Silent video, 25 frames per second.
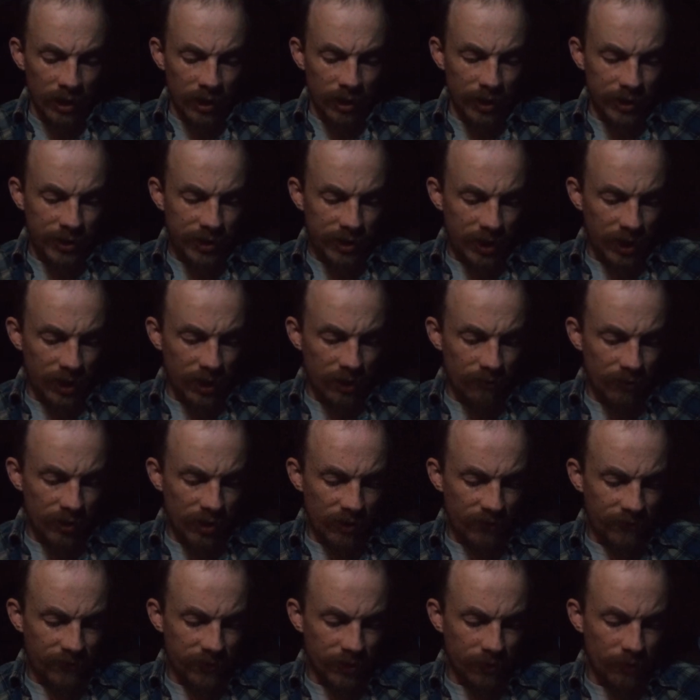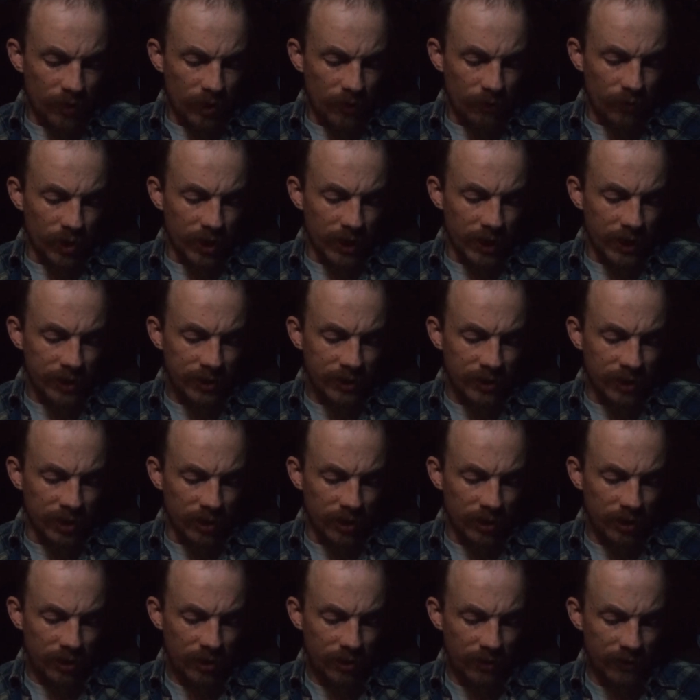a statesman from
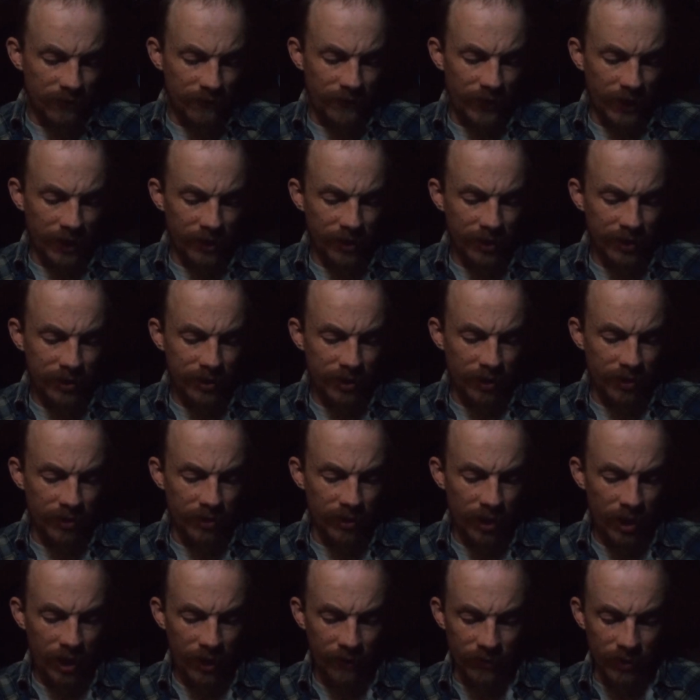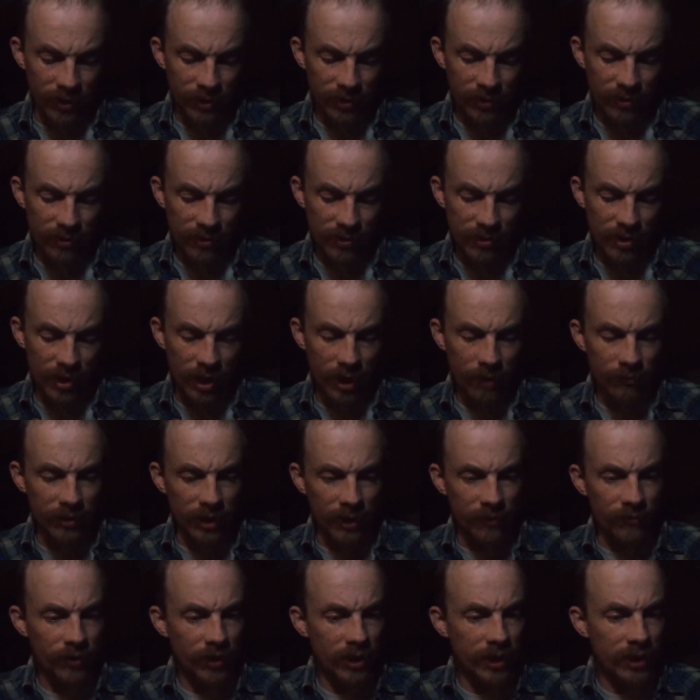Nebraska, and various other heavies whose names I
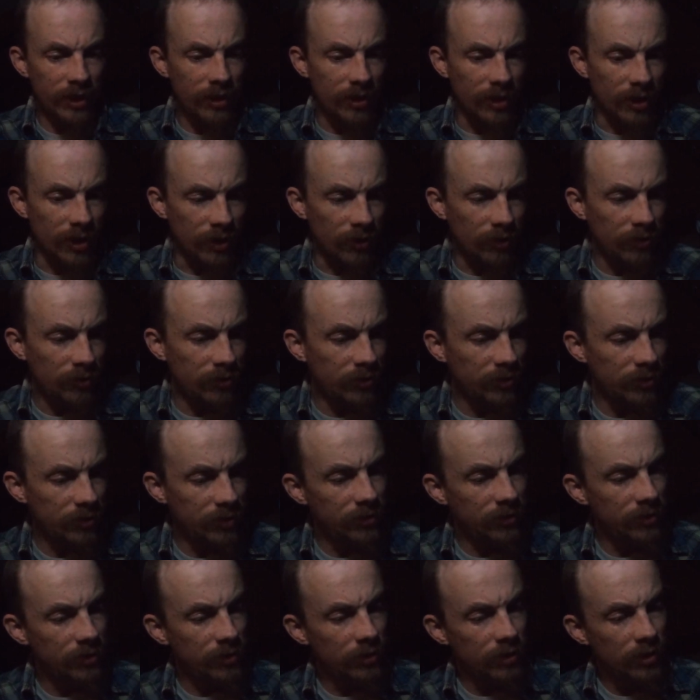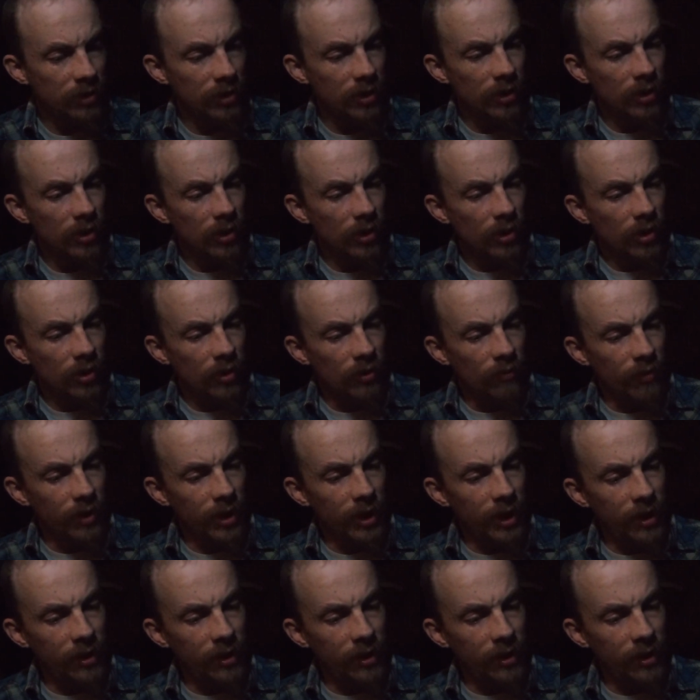forget now. We